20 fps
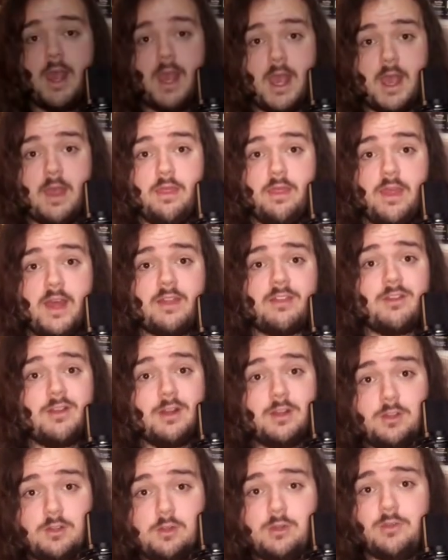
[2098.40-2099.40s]
And that's
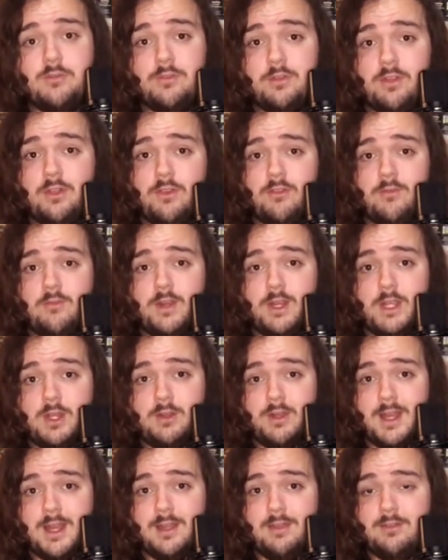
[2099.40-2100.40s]
going to do it for this video,
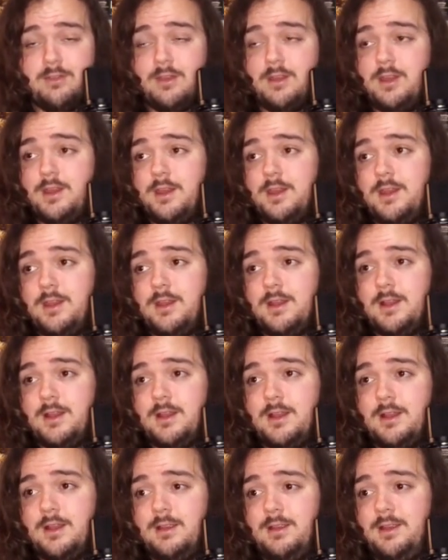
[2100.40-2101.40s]
guys.
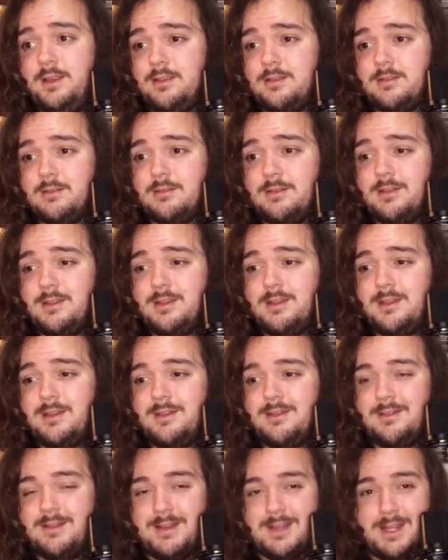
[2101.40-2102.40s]
Listen,
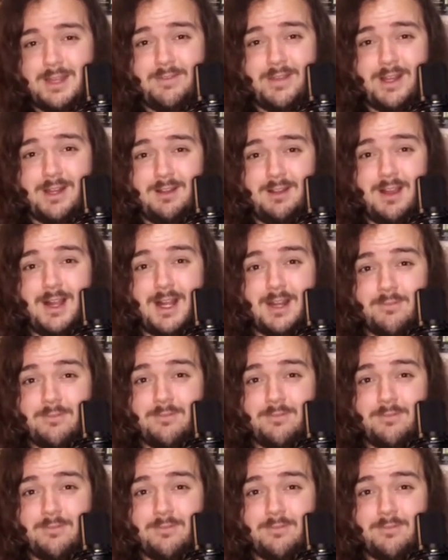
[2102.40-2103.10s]
I've had a lot of